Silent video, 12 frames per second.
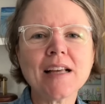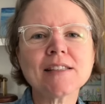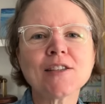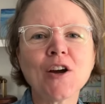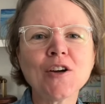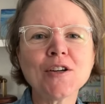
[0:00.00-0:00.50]

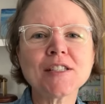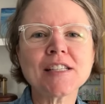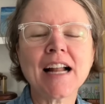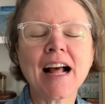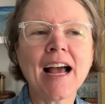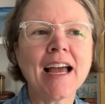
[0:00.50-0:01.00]
So,
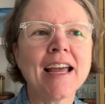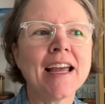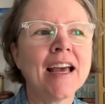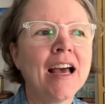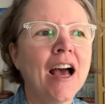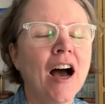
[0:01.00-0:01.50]
today
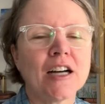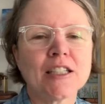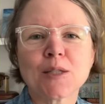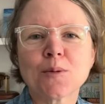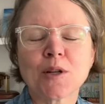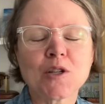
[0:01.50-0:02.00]
I
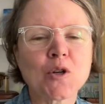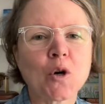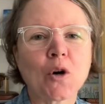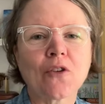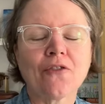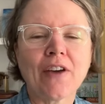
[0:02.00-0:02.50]
just want to
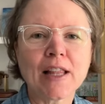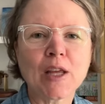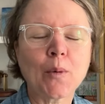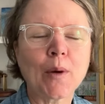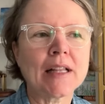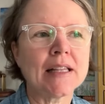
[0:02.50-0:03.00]
talk fairly
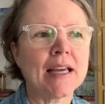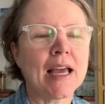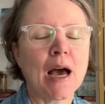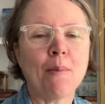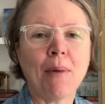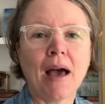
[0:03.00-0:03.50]
quickly
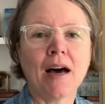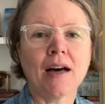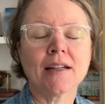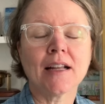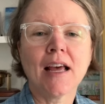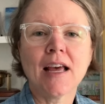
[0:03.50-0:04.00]

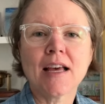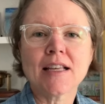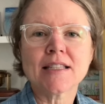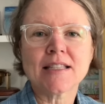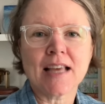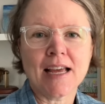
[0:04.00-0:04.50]
about
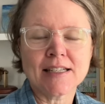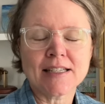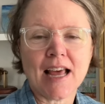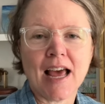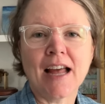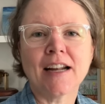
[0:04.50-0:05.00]

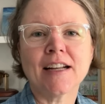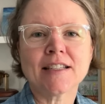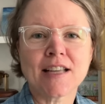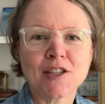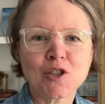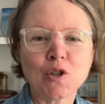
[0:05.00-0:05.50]
scent and
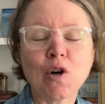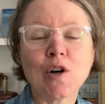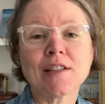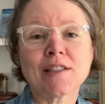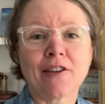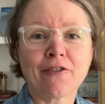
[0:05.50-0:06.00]
essential
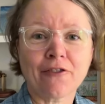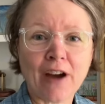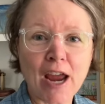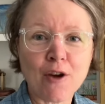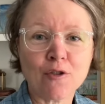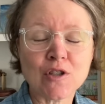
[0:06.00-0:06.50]
oils and
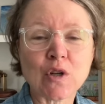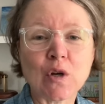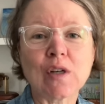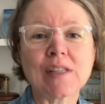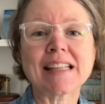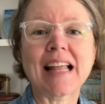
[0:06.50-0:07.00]
fragrance
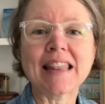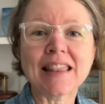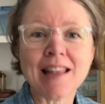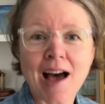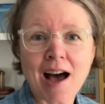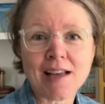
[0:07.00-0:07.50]
oils
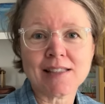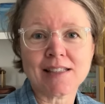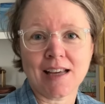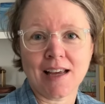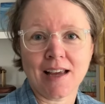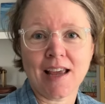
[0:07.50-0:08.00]

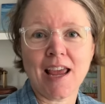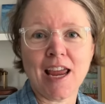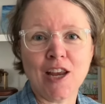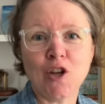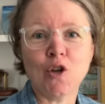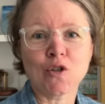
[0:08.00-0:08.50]
lasting
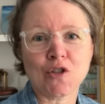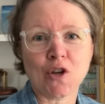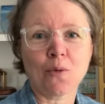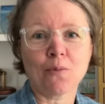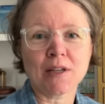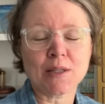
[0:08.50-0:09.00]
in your
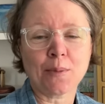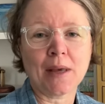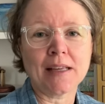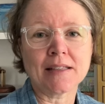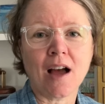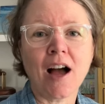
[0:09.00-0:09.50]
soap
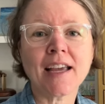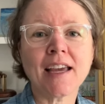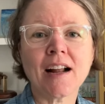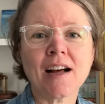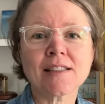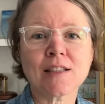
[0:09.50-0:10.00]
recipes. I
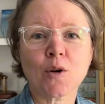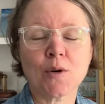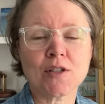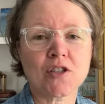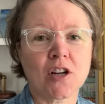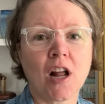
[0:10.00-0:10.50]
get asked the
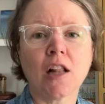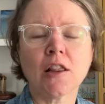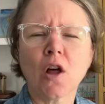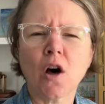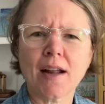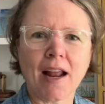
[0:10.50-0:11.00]
question a
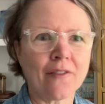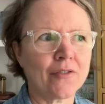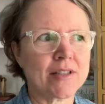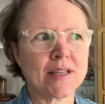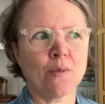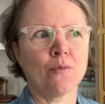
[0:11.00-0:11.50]
lot, and
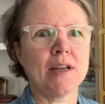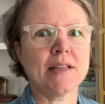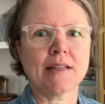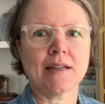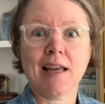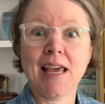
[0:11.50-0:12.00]
for some
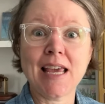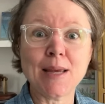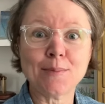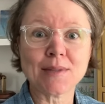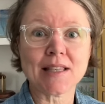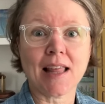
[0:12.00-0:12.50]
reason,
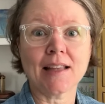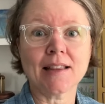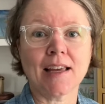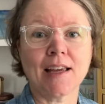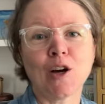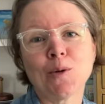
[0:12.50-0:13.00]
heaps
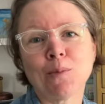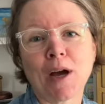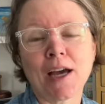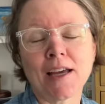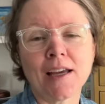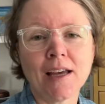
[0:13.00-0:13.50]
lately on
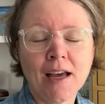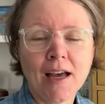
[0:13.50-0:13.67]
my